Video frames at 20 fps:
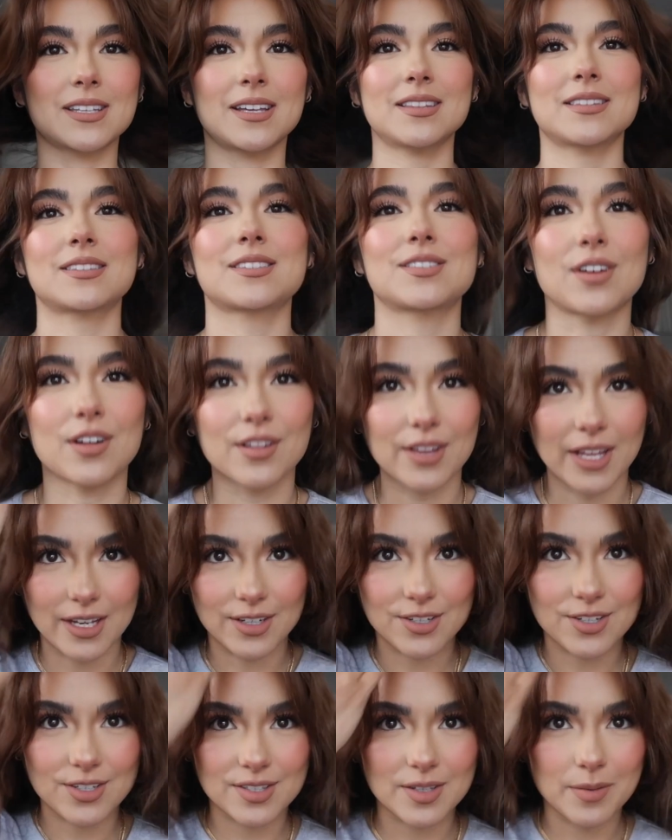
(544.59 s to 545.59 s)
sense, not
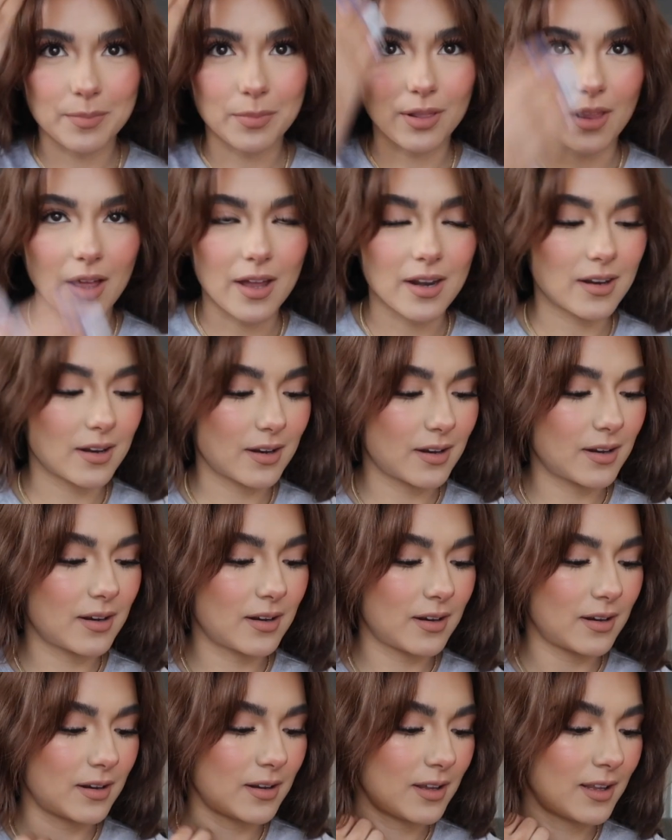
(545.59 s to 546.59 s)
like just a blunt
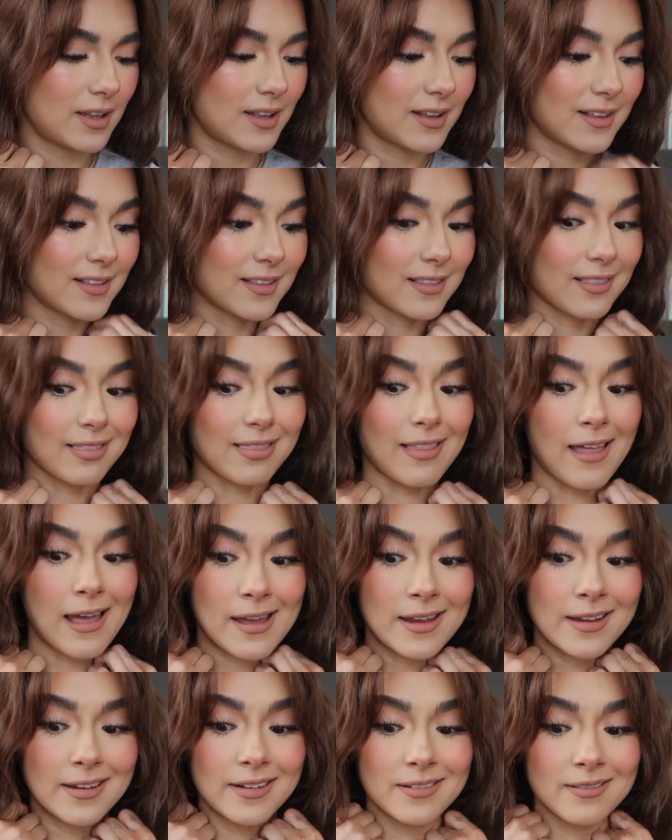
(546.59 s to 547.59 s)

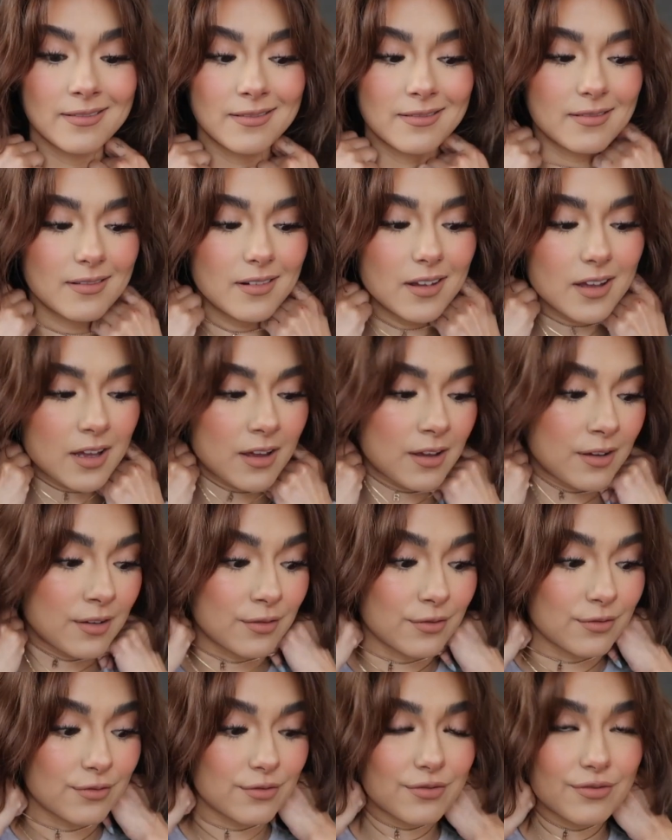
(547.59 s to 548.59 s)
line
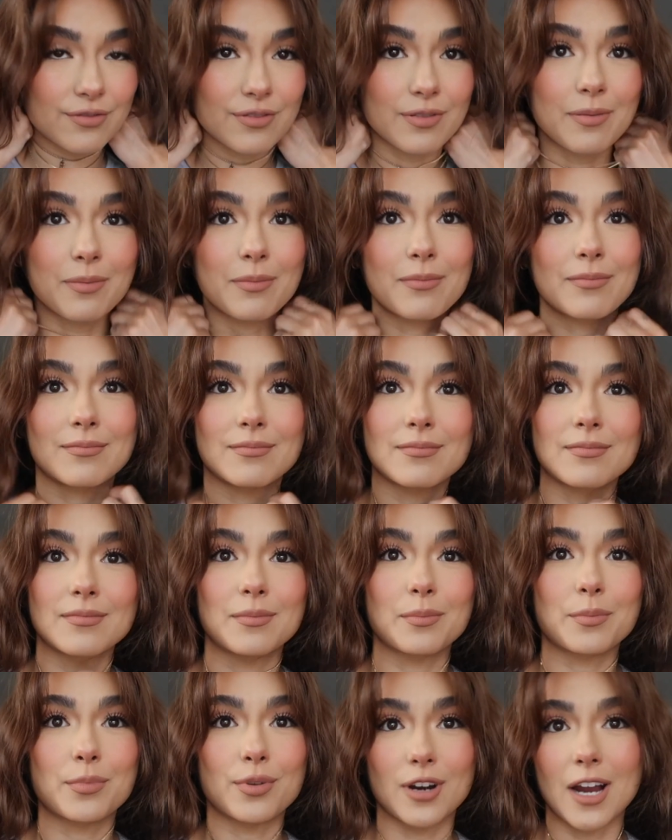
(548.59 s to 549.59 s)
of
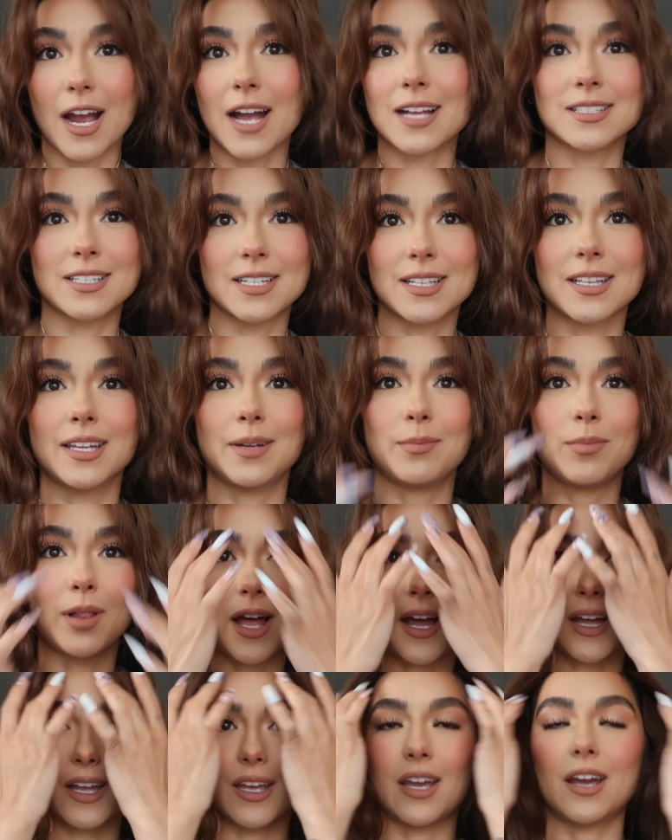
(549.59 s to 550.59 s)
practically
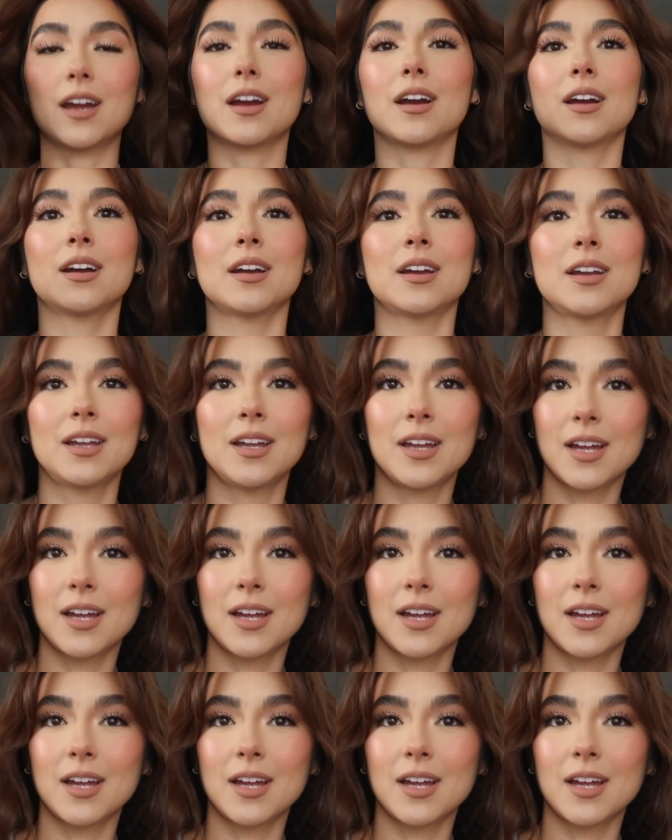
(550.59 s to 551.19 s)
black hair.